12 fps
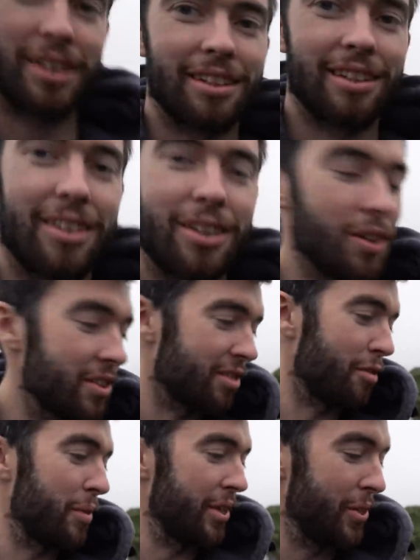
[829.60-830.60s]
It tons
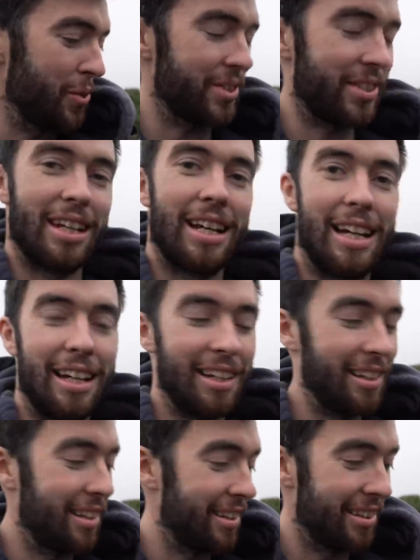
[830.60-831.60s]
of abuse
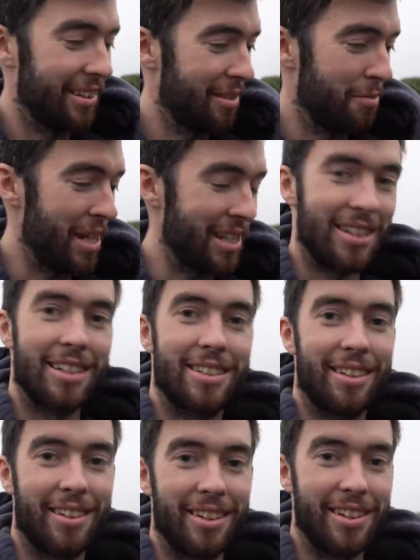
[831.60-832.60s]
and makes lots of
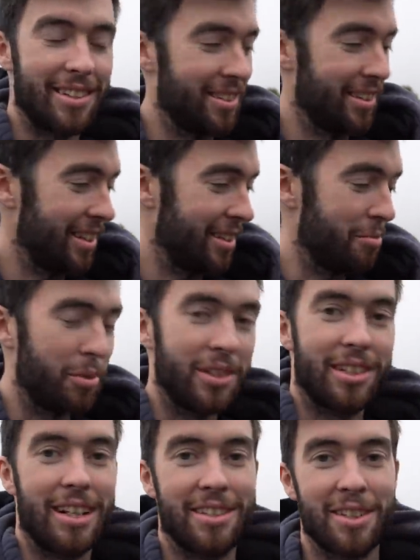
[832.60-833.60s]
noise and
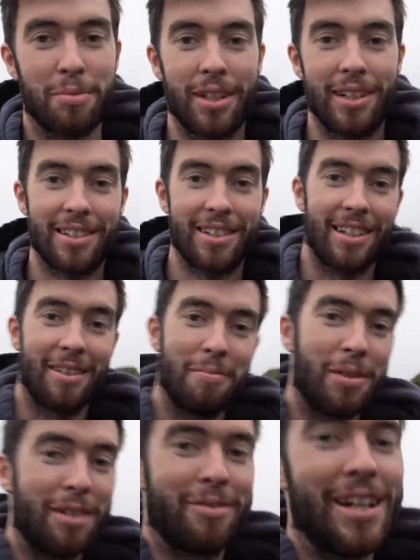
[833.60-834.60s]
puts lots of smiles on
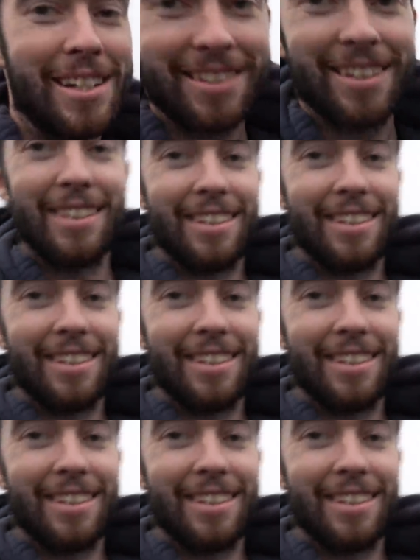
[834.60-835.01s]
my face.